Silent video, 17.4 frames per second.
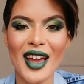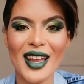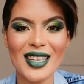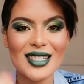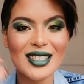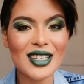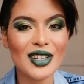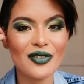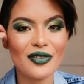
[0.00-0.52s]
that
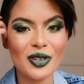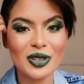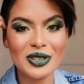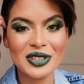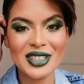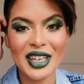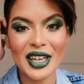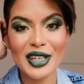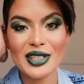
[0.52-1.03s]
is it for
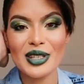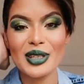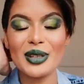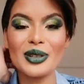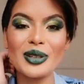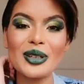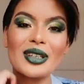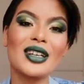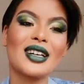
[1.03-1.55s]
today's
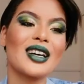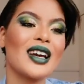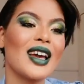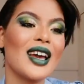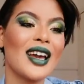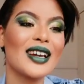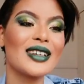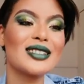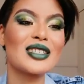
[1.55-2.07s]
look,
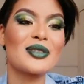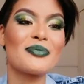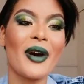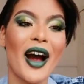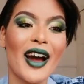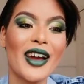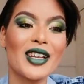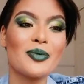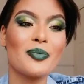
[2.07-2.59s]

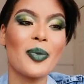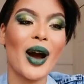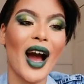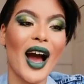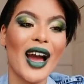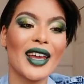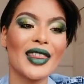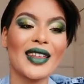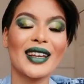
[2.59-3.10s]
inspired
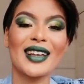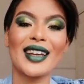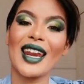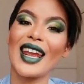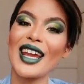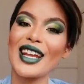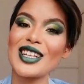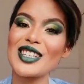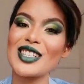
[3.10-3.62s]
by the
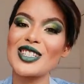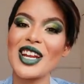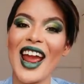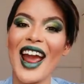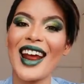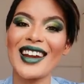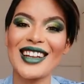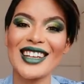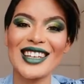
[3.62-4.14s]
Grinch
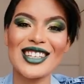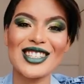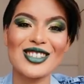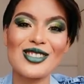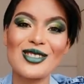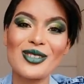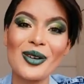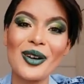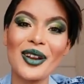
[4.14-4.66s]
and Nikki
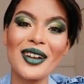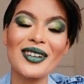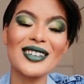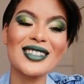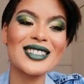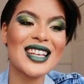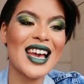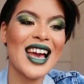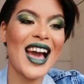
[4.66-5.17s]

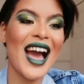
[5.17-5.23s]
tutorials.